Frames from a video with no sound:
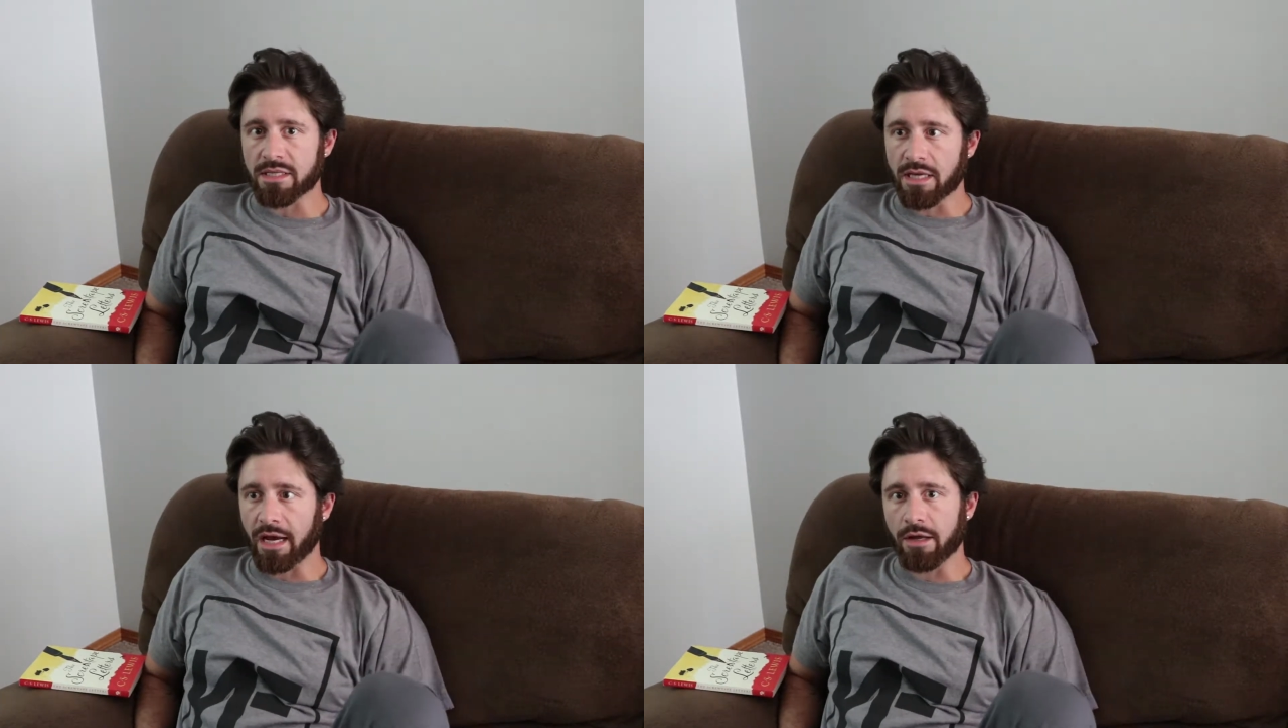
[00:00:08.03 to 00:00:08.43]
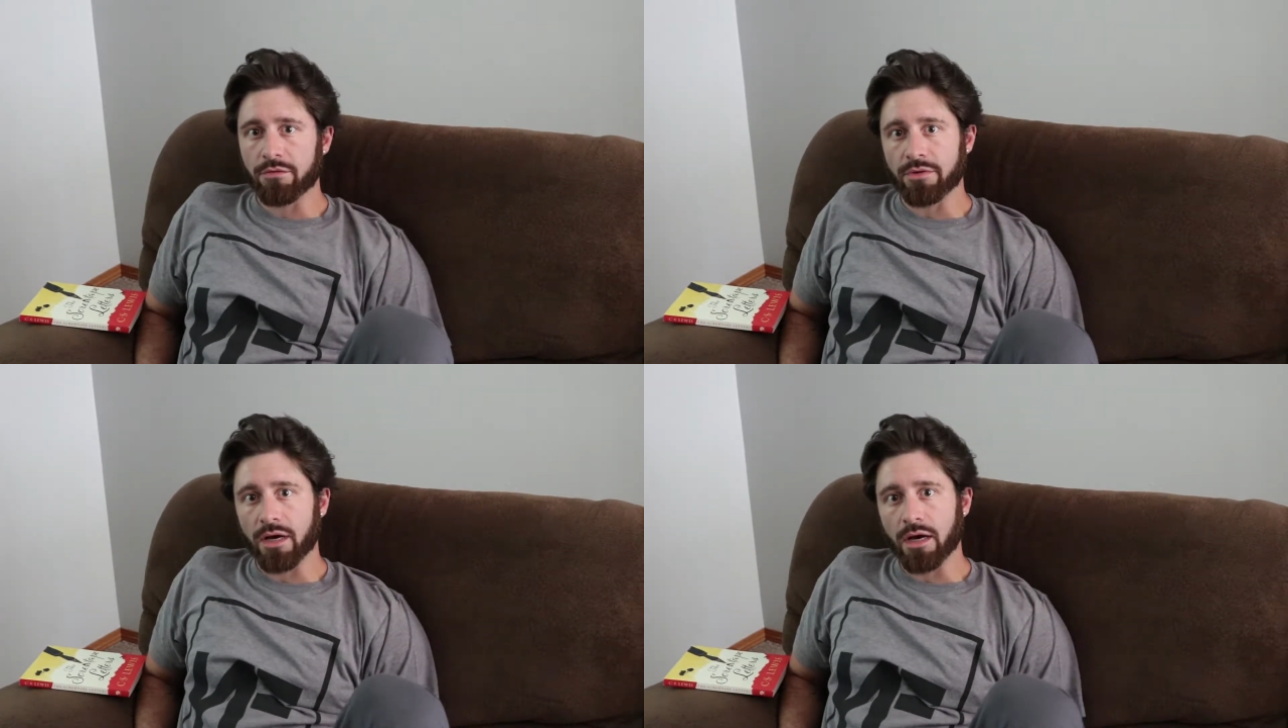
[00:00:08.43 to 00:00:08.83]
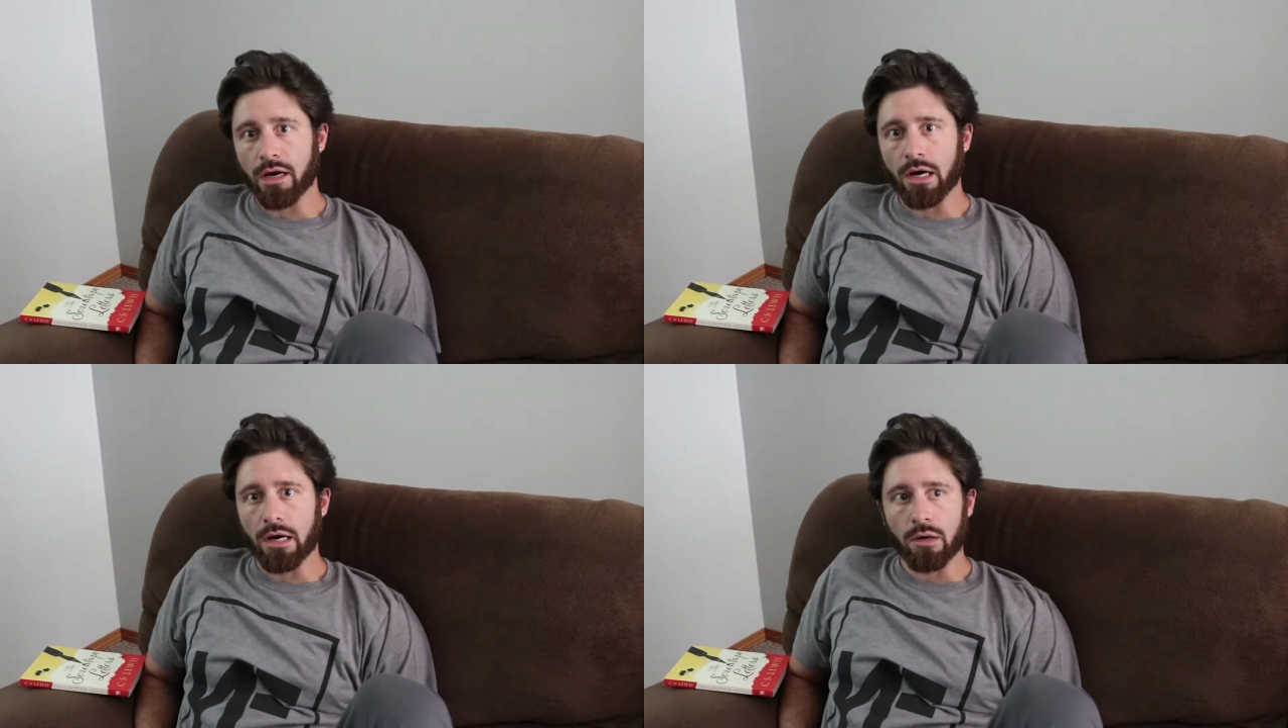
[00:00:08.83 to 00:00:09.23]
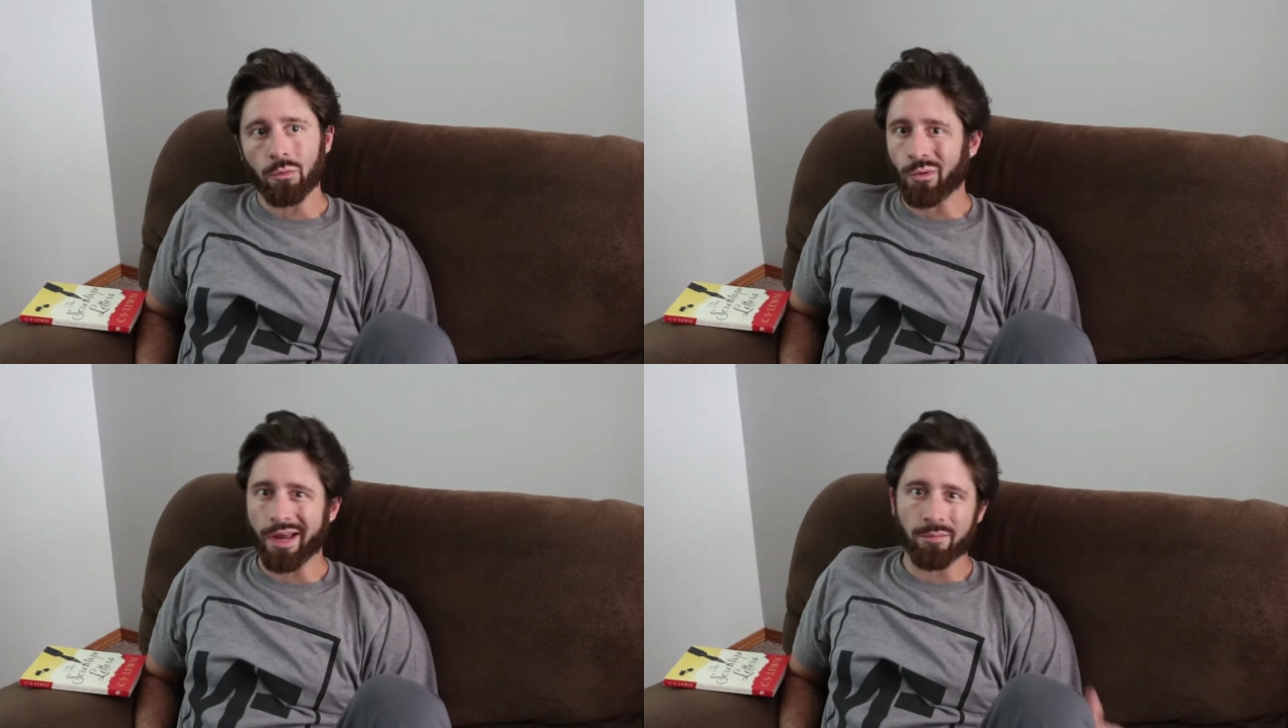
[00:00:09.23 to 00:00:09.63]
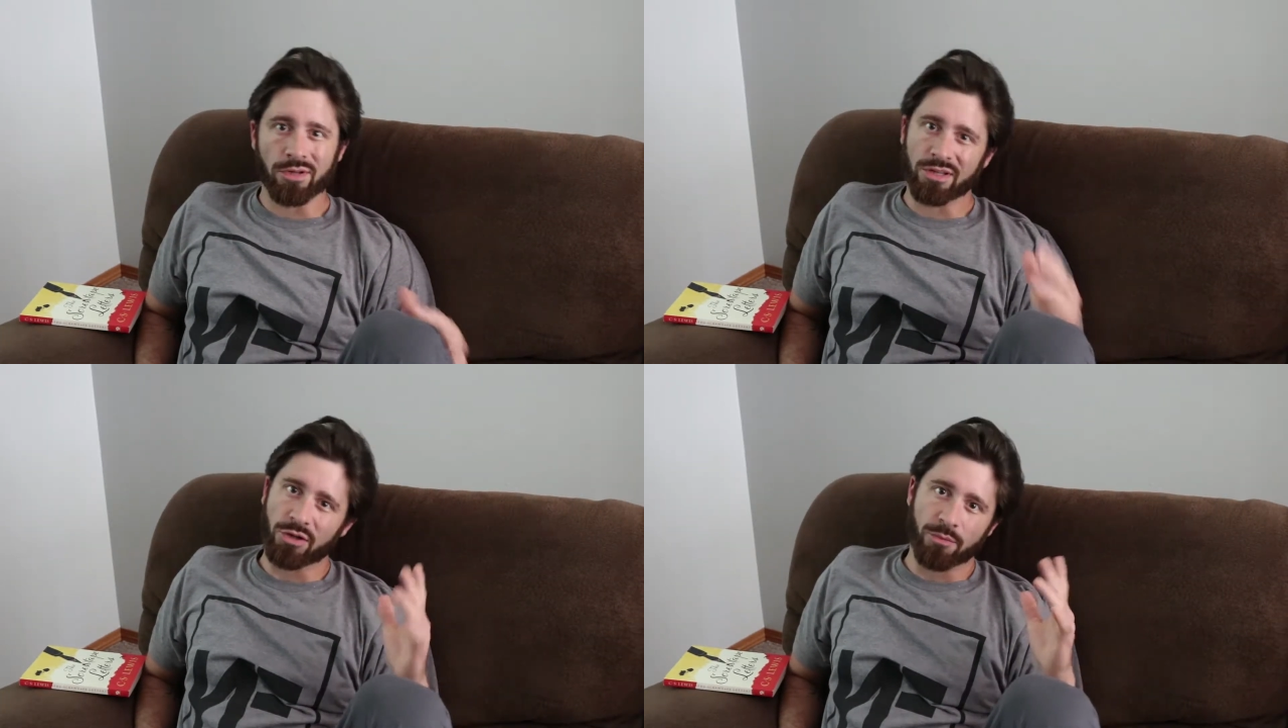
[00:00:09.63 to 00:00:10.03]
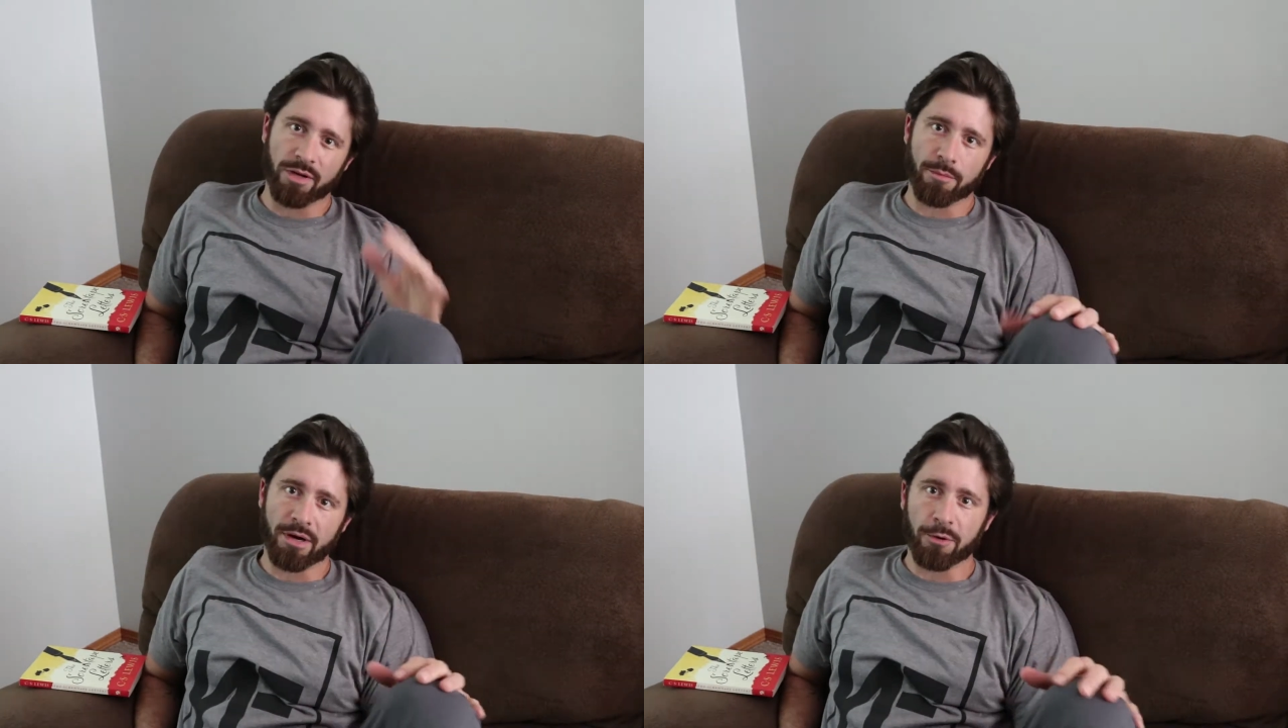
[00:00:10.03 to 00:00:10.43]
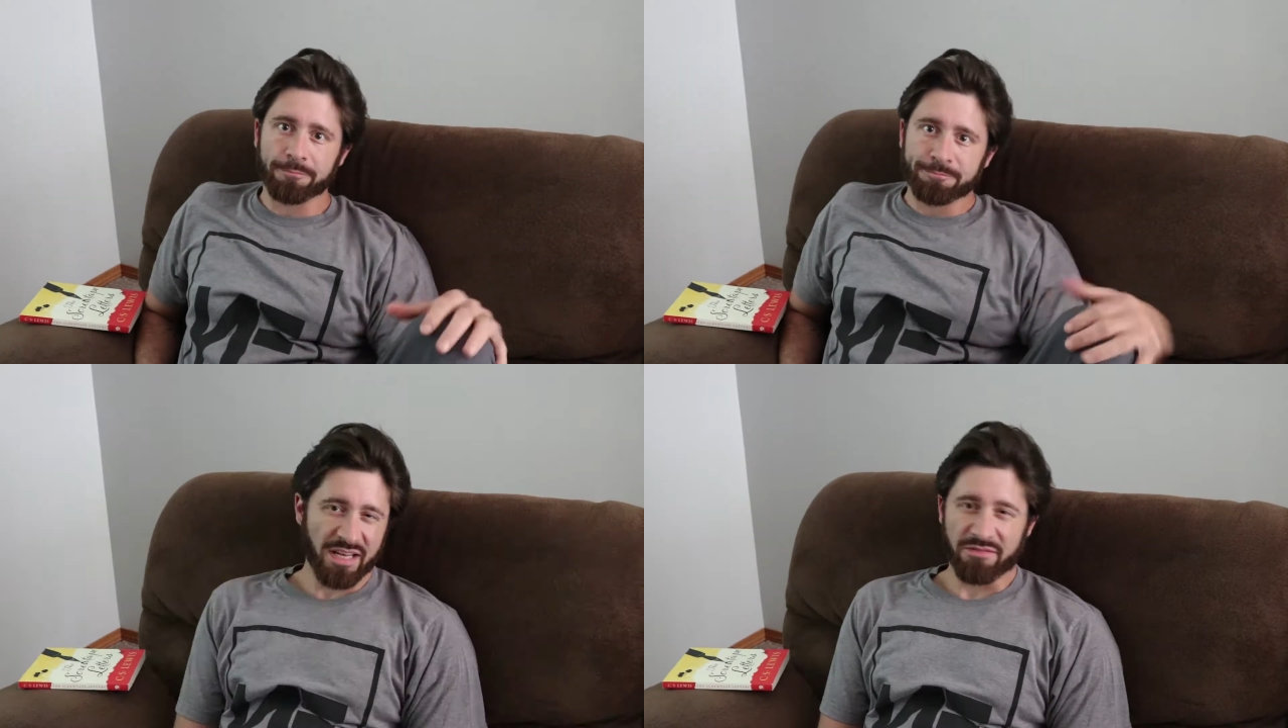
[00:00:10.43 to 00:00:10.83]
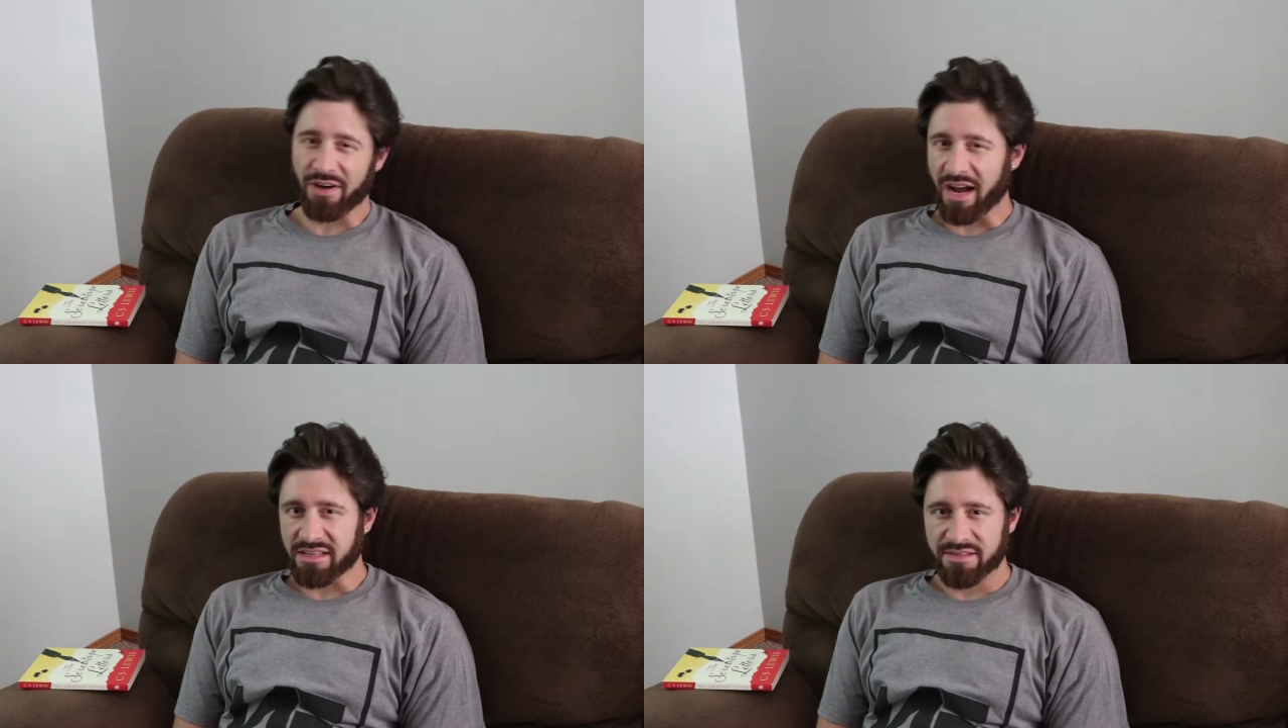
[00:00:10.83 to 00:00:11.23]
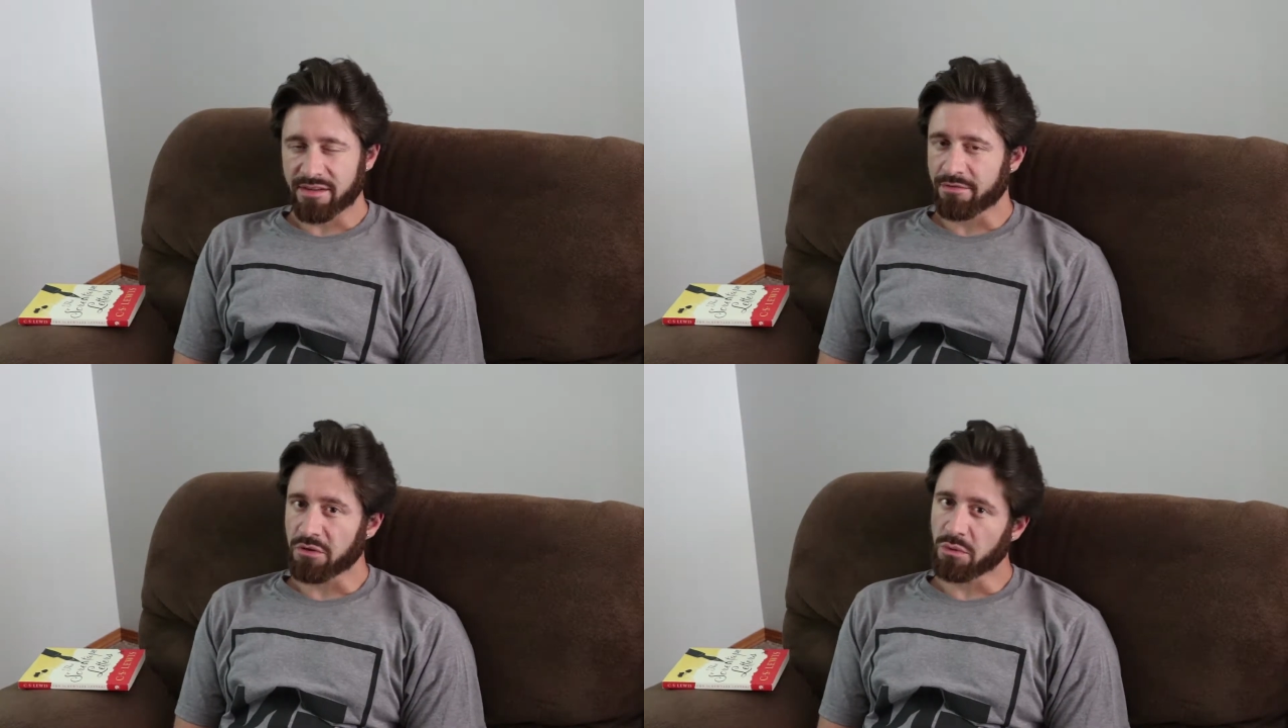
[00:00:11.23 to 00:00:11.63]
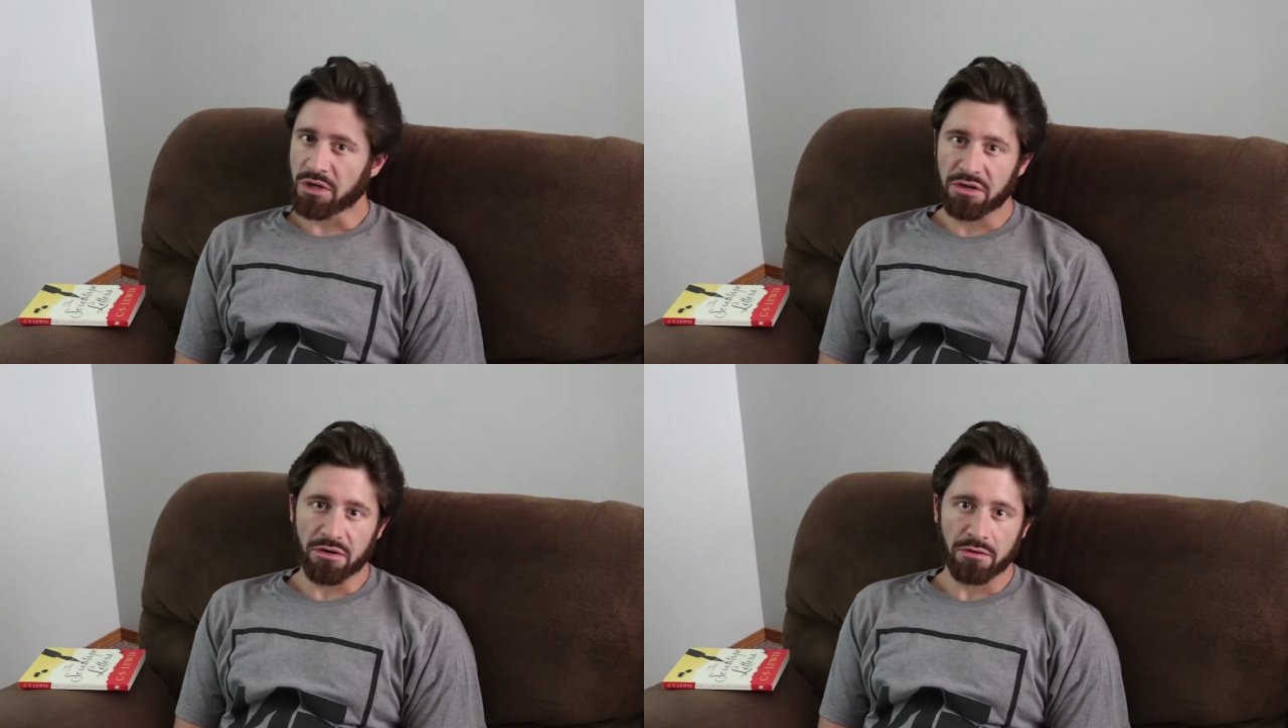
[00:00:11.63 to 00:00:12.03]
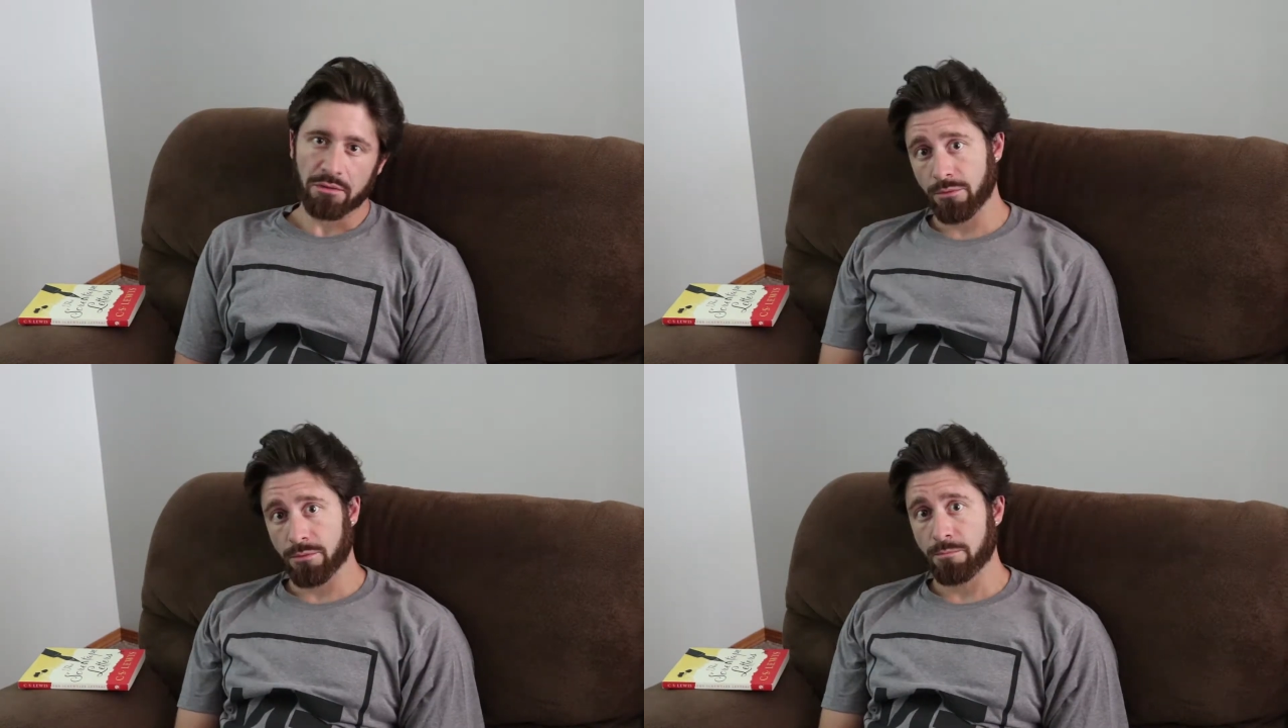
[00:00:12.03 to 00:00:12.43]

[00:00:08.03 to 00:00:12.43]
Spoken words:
and kind of ramble a little bit about advice, if you will.